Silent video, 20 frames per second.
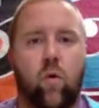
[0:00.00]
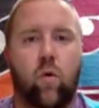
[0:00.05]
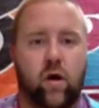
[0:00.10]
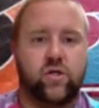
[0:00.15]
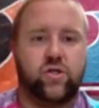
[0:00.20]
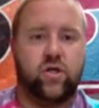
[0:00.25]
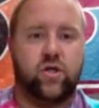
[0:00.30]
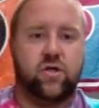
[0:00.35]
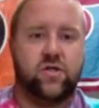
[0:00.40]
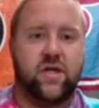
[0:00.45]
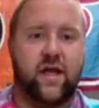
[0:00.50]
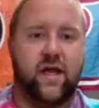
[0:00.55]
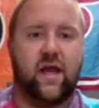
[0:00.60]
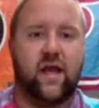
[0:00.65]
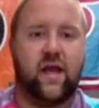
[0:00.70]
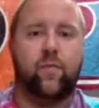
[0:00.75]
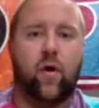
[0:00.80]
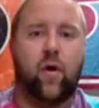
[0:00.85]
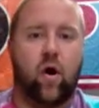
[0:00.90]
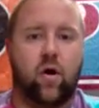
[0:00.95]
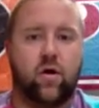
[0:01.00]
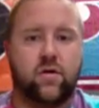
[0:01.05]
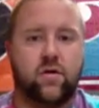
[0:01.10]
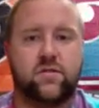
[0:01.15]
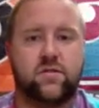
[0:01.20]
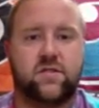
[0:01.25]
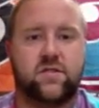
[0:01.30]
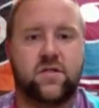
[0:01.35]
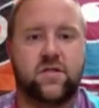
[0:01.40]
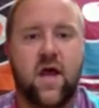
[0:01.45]
You're taking
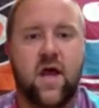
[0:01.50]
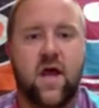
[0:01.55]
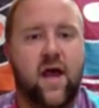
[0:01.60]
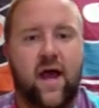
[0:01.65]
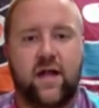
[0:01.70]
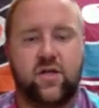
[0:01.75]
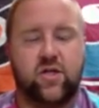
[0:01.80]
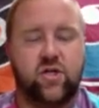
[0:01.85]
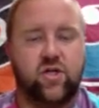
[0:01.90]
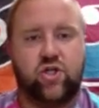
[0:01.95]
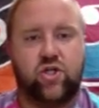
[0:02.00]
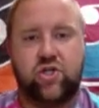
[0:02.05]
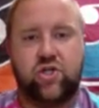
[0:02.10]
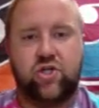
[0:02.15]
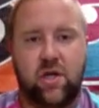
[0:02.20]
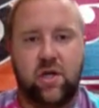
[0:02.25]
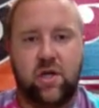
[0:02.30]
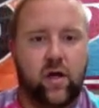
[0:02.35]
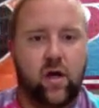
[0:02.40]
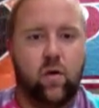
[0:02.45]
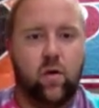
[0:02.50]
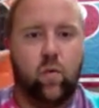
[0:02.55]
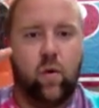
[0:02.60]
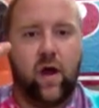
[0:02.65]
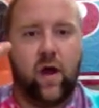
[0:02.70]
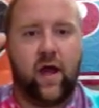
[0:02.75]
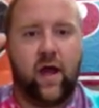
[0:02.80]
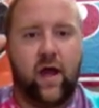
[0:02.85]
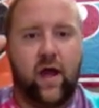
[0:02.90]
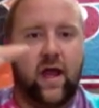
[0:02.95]
parts and just chipping
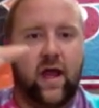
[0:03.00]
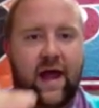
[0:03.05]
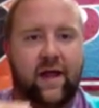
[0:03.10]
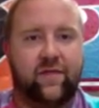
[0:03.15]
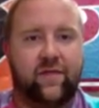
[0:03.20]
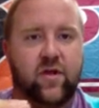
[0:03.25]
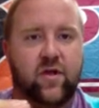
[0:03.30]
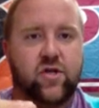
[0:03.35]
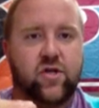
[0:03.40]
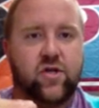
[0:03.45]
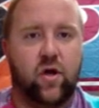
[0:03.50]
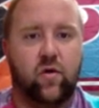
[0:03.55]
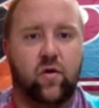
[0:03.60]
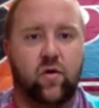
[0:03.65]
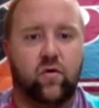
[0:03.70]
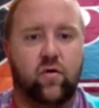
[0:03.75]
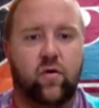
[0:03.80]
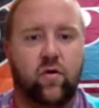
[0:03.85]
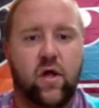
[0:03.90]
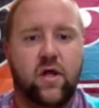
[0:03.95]
away at the total